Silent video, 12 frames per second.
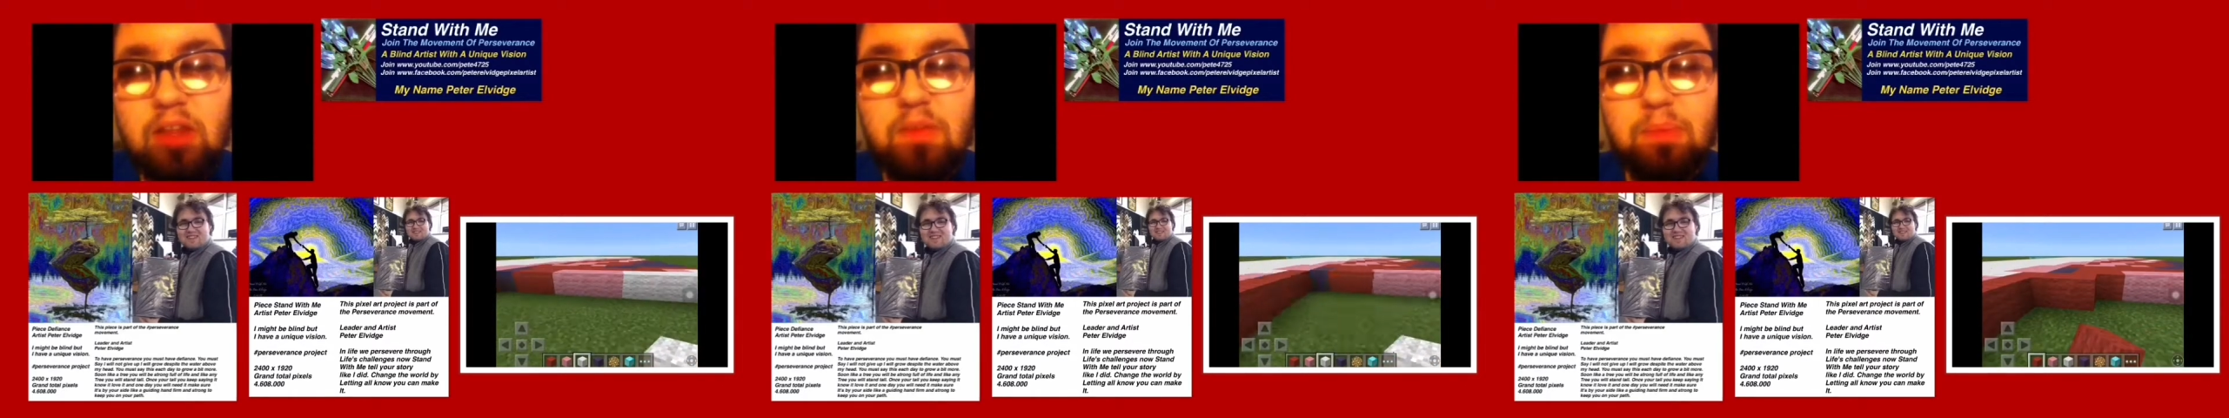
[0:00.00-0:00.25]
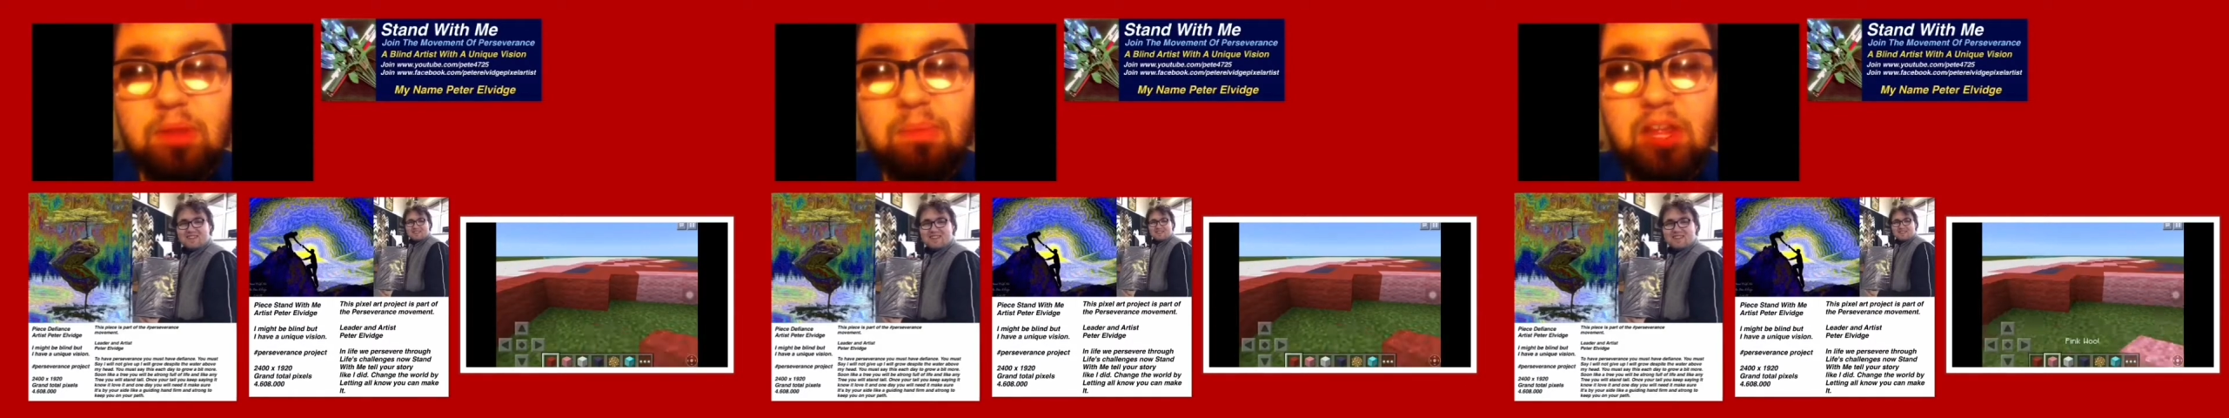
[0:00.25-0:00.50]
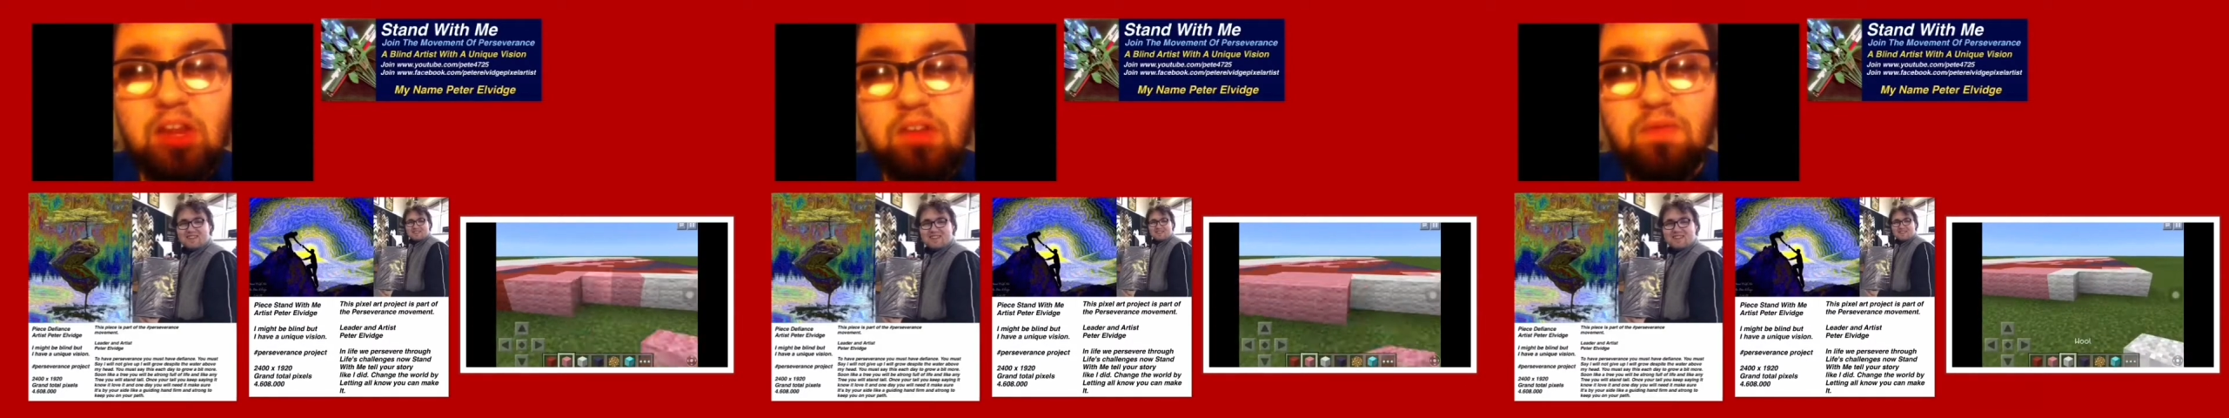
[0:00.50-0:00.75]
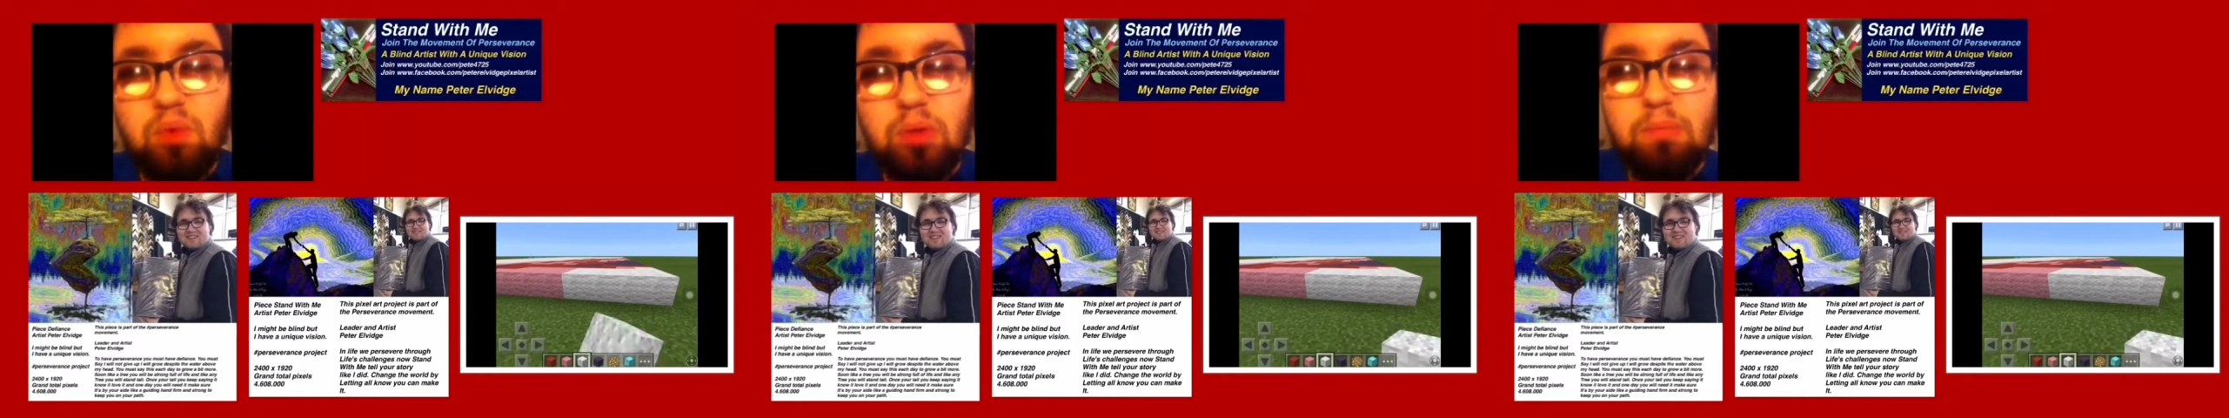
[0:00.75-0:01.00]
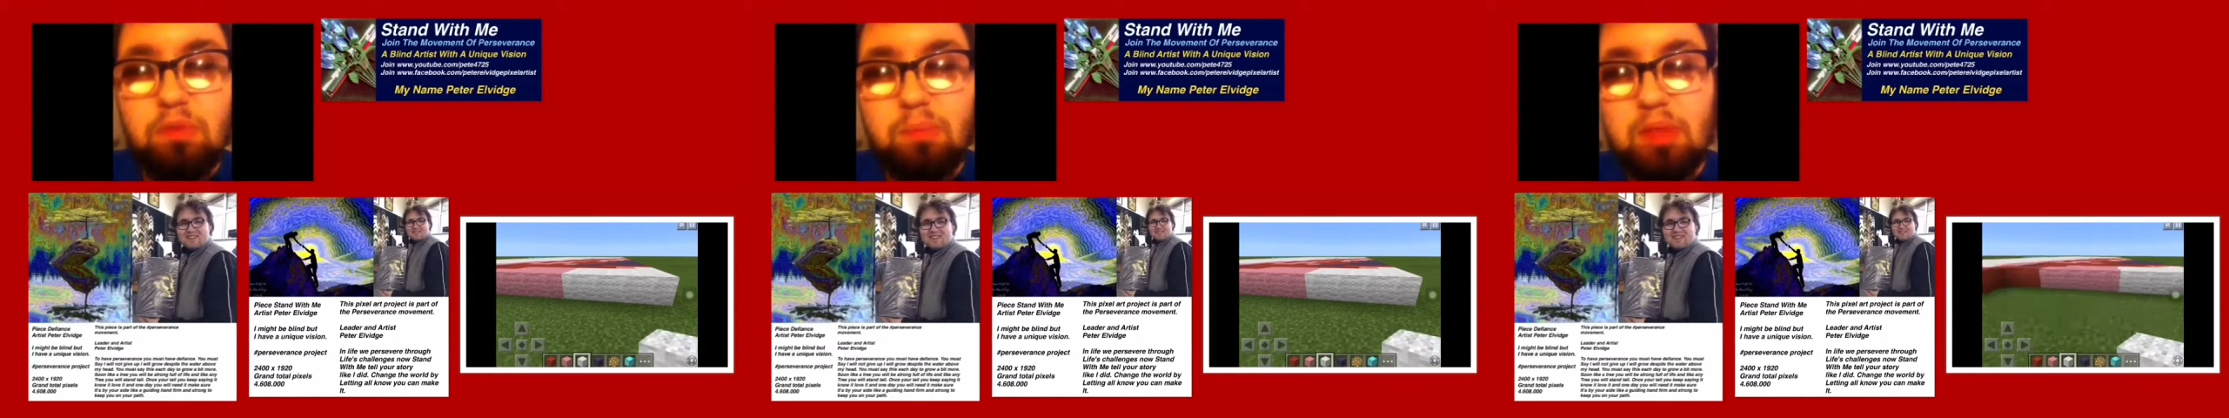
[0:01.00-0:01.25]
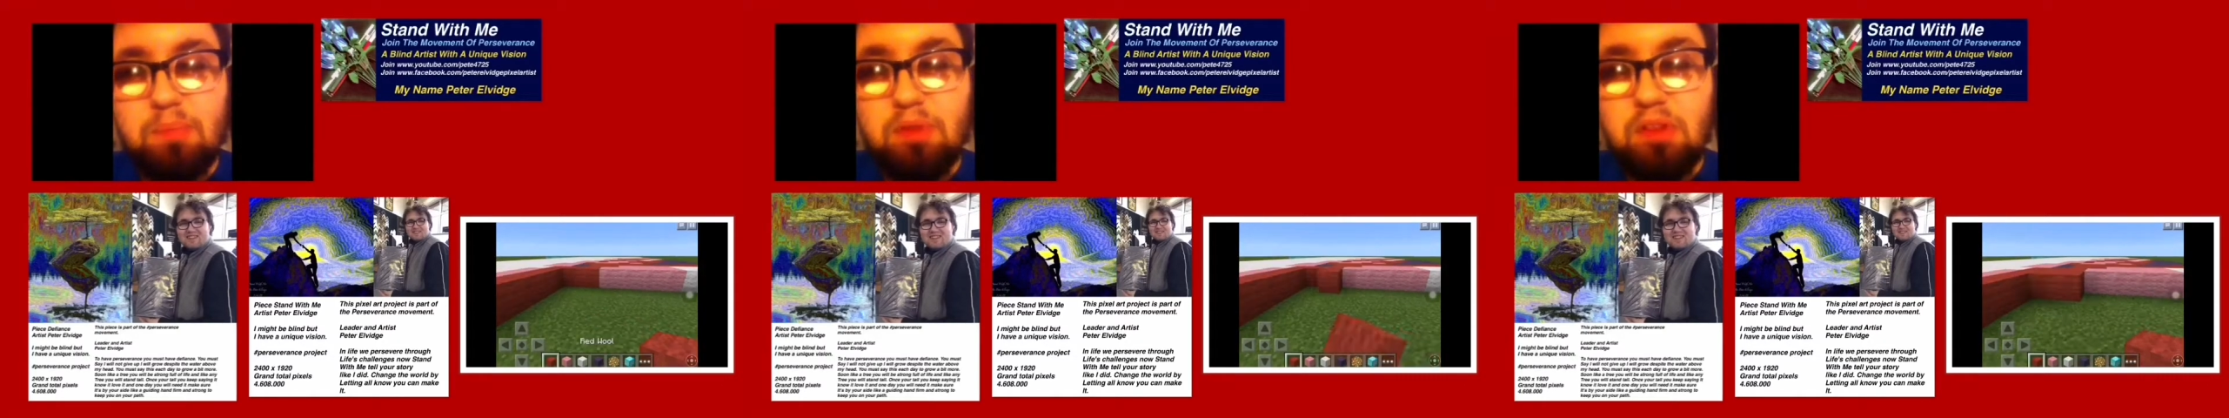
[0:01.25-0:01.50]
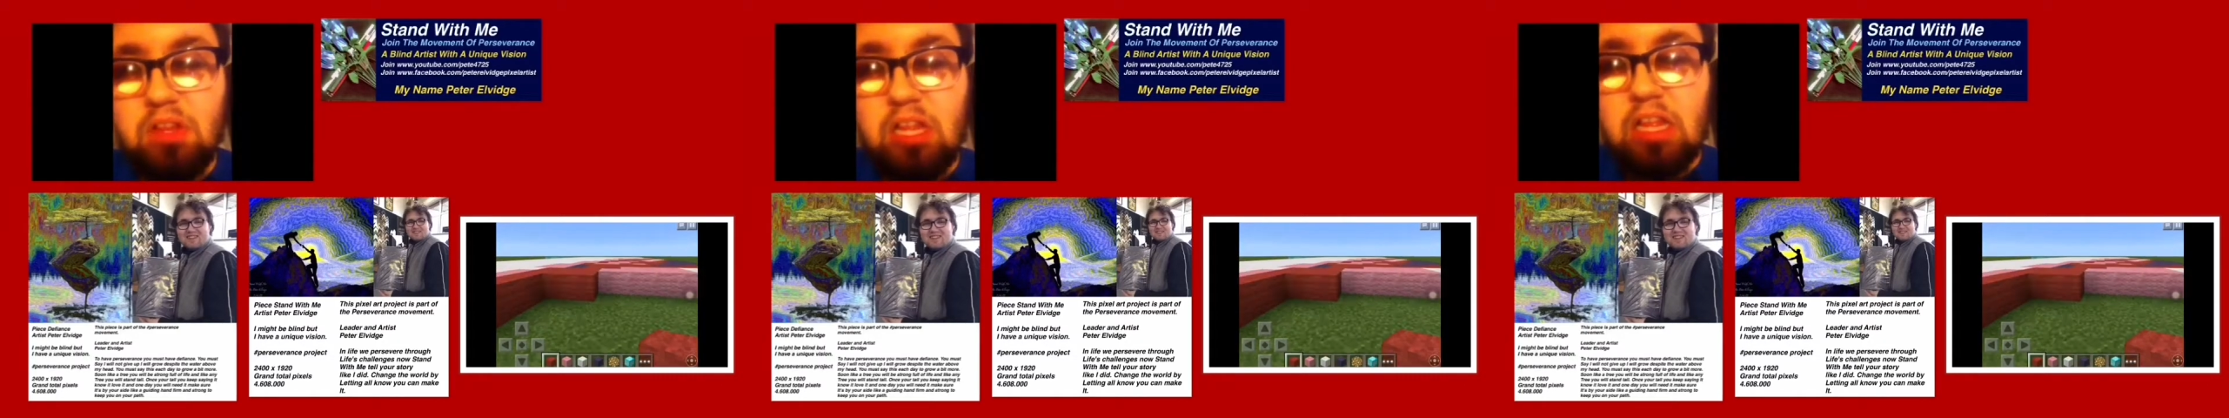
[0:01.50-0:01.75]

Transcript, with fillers: explain my art form to people.